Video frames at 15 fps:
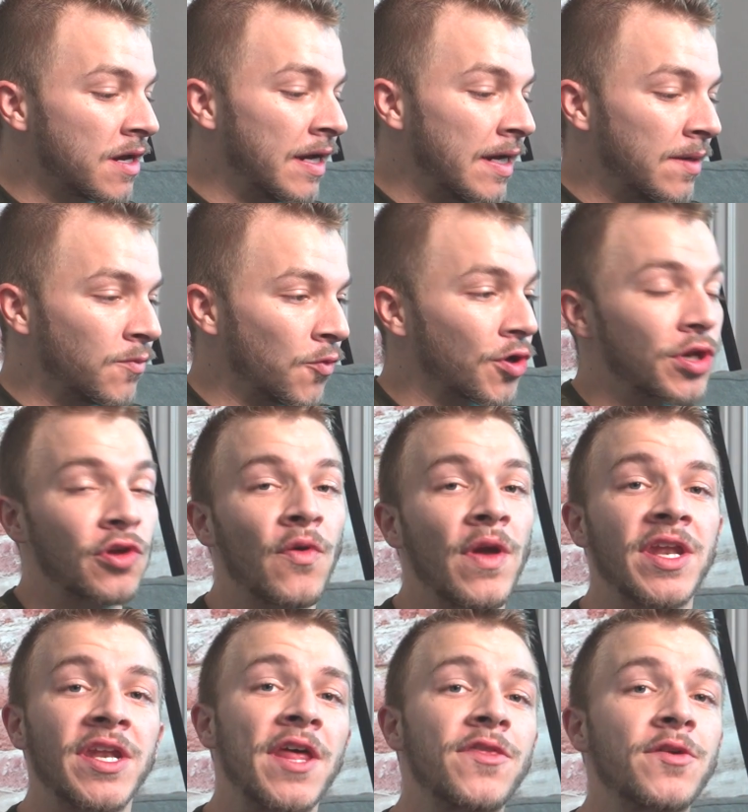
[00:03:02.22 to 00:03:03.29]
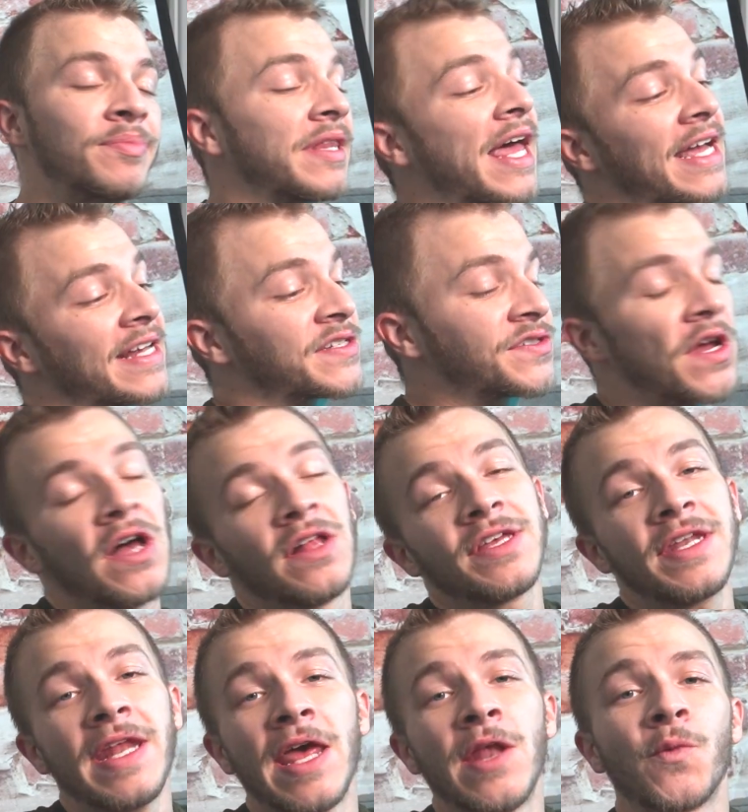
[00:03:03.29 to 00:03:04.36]
We're gonna create another black
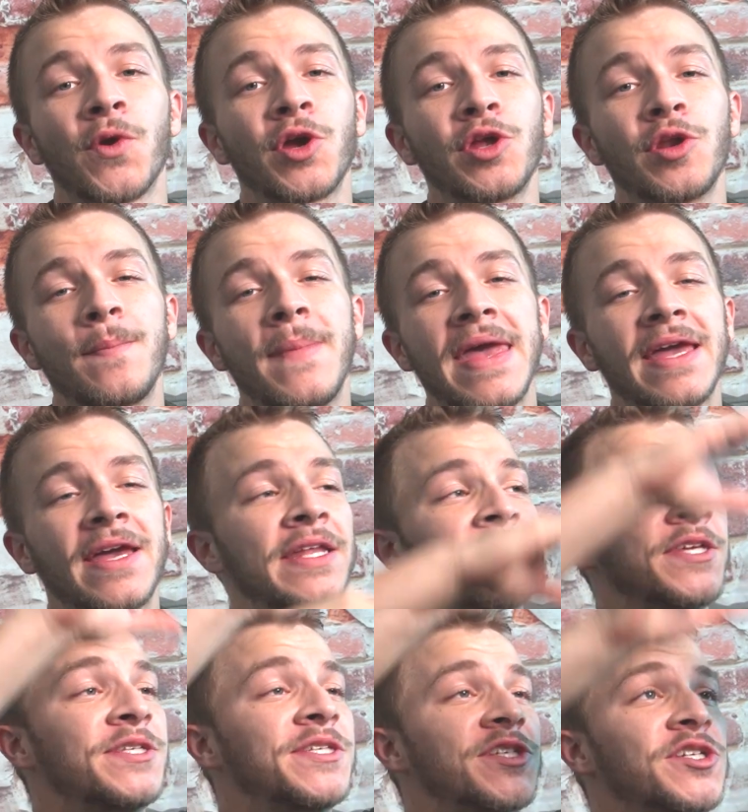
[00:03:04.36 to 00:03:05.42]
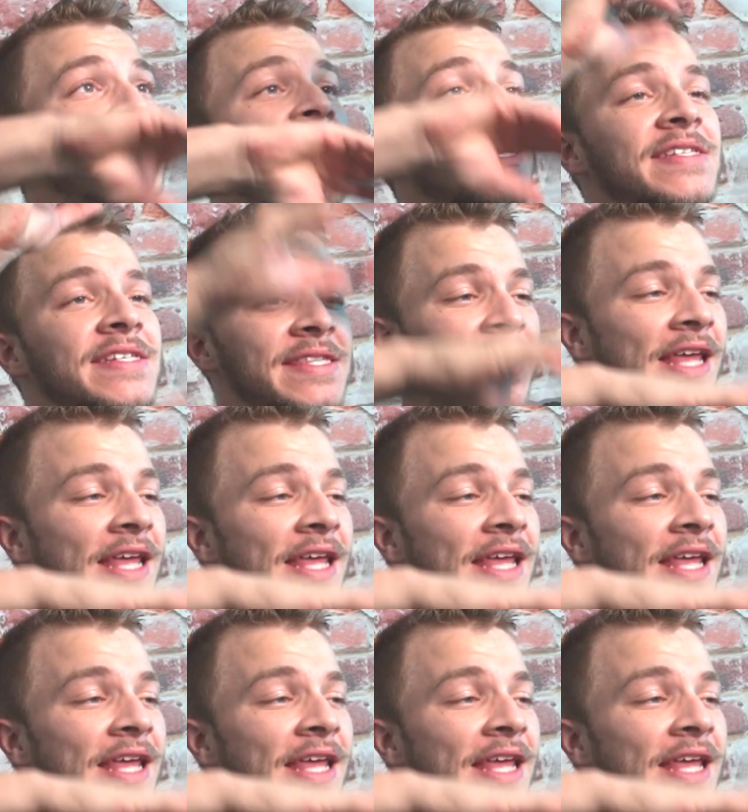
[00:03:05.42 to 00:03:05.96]
solid, and we're gonna make the digitizing